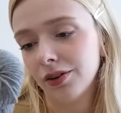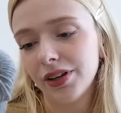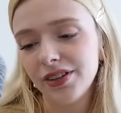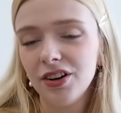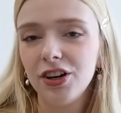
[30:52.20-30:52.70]

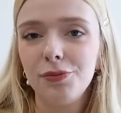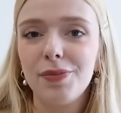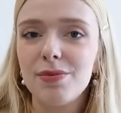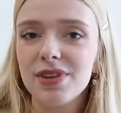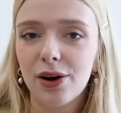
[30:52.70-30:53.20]
I don't know,
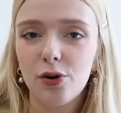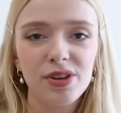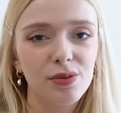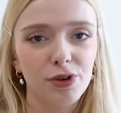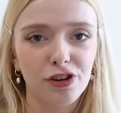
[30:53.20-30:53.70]
maybe that will
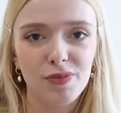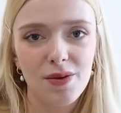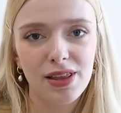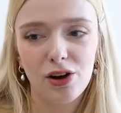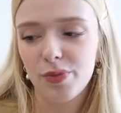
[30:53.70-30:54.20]
be the move.
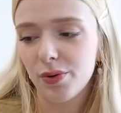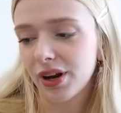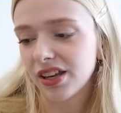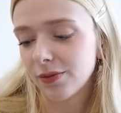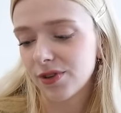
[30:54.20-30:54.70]
Maybe that will be
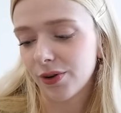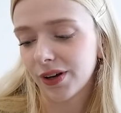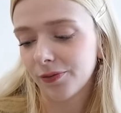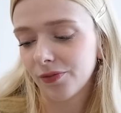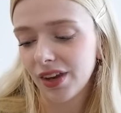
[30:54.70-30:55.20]
what I end up
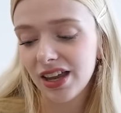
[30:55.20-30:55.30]
doing.